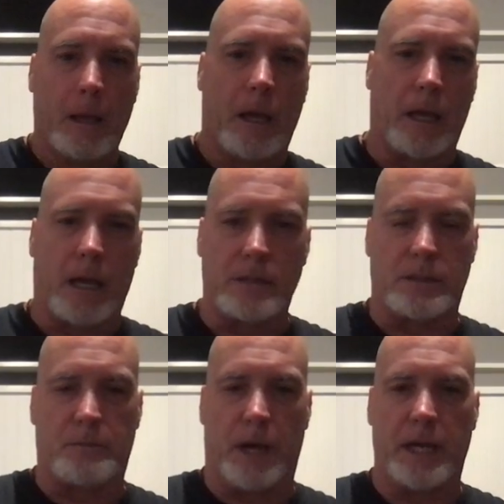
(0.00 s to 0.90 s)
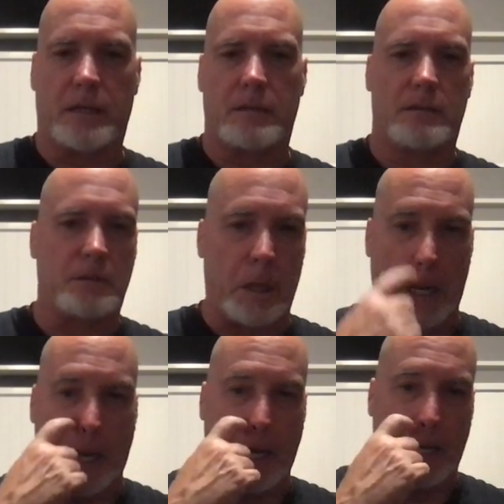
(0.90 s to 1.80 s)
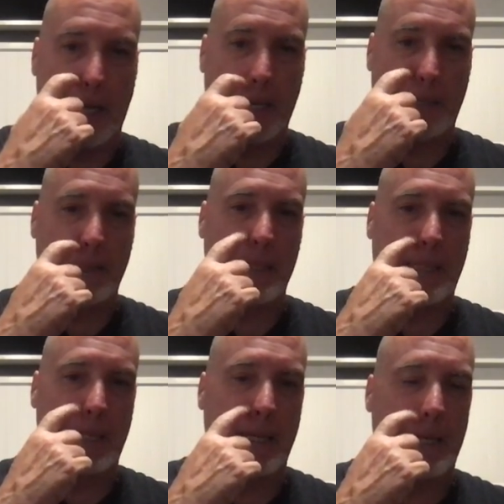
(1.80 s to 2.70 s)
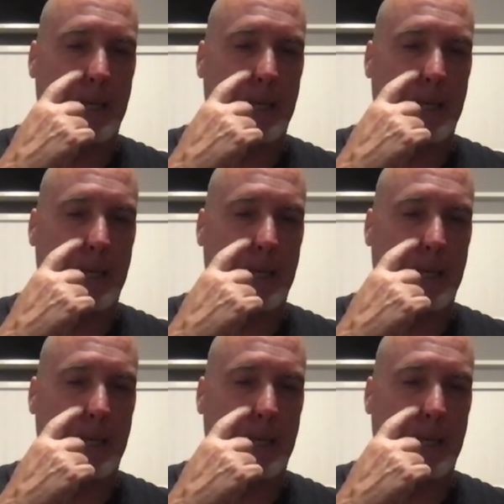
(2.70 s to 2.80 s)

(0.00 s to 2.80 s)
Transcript: Hey guys, it's Mike. Sorry, I had an itch right there